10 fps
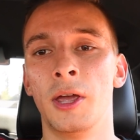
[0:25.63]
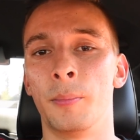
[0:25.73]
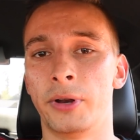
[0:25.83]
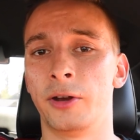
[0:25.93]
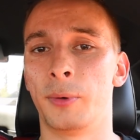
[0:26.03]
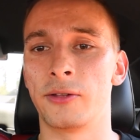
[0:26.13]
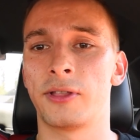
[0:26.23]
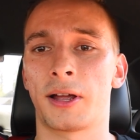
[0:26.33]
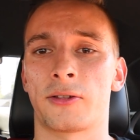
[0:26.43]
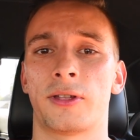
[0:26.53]
But anyways,
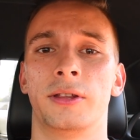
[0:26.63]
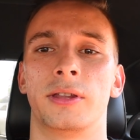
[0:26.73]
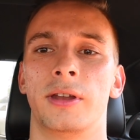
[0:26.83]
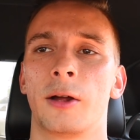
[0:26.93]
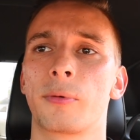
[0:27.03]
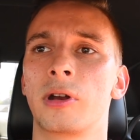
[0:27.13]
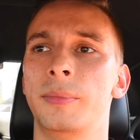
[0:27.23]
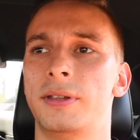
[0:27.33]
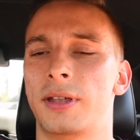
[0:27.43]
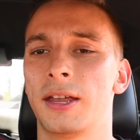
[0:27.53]
like I said, today we're going
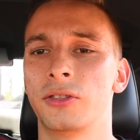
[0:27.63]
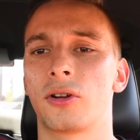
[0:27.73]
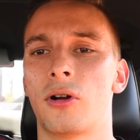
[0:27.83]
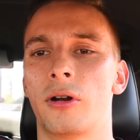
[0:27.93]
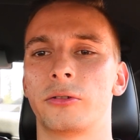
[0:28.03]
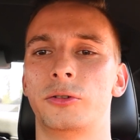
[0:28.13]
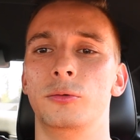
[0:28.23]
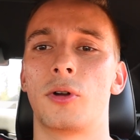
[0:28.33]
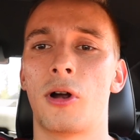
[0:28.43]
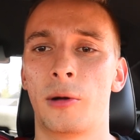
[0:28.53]
to be taking the car
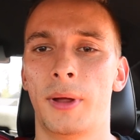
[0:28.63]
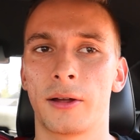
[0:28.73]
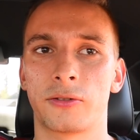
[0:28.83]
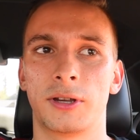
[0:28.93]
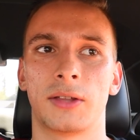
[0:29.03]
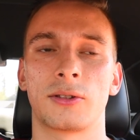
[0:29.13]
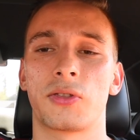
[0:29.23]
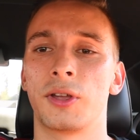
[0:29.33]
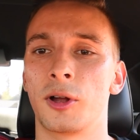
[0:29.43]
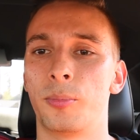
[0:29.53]
to CarMax to get this
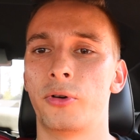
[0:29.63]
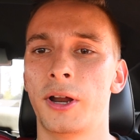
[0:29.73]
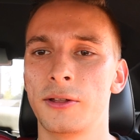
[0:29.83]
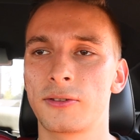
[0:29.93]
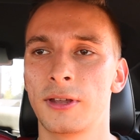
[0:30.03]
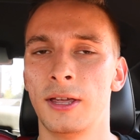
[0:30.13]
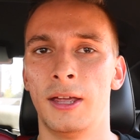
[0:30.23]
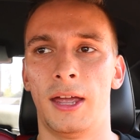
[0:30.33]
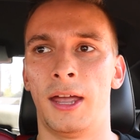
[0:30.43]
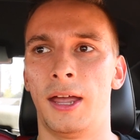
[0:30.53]
thing appraised
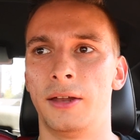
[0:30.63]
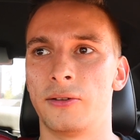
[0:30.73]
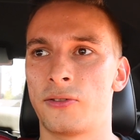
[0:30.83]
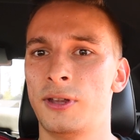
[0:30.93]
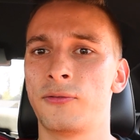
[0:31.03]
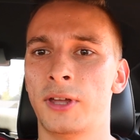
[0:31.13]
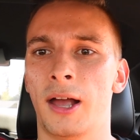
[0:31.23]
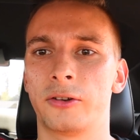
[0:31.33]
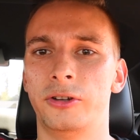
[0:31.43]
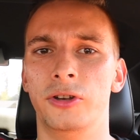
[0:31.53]
and see if they
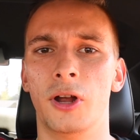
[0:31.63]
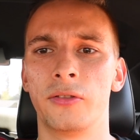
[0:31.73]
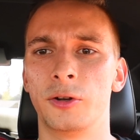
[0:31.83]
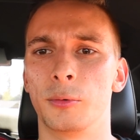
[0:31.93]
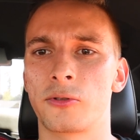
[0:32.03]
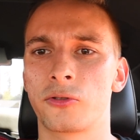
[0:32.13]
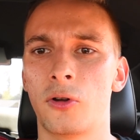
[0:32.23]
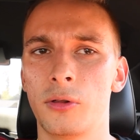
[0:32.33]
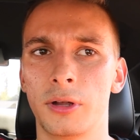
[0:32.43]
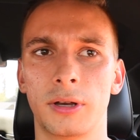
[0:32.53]
actually know that it was
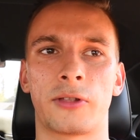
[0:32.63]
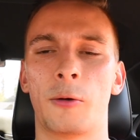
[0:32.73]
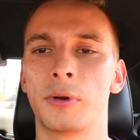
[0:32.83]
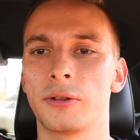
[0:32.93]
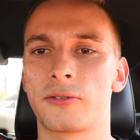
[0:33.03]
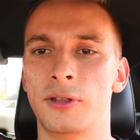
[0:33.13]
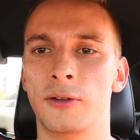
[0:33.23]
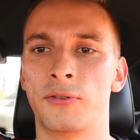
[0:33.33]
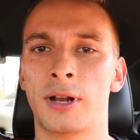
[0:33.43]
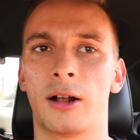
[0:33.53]
stolen. I want to see
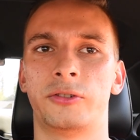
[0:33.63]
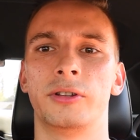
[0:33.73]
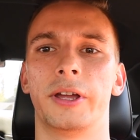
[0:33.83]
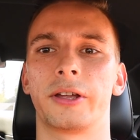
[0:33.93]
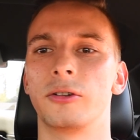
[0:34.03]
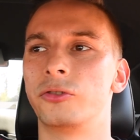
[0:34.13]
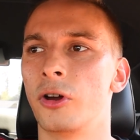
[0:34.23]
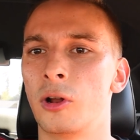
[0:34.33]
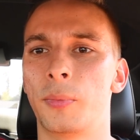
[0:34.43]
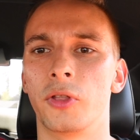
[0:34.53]
if it actually like
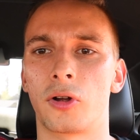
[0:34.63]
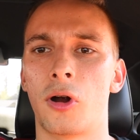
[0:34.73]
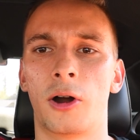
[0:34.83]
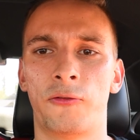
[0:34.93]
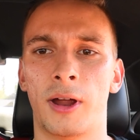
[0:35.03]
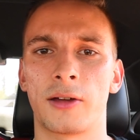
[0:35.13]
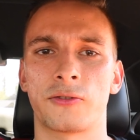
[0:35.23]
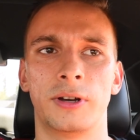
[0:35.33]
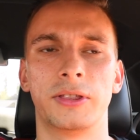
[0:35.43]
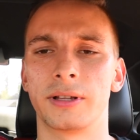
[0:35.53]
showed up on the Carfax
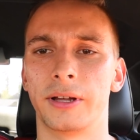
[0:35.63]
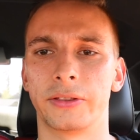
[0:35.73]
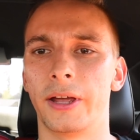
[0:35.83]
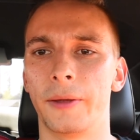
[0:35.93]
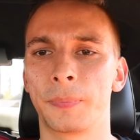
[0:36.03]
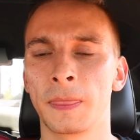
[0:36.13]
or anything like that.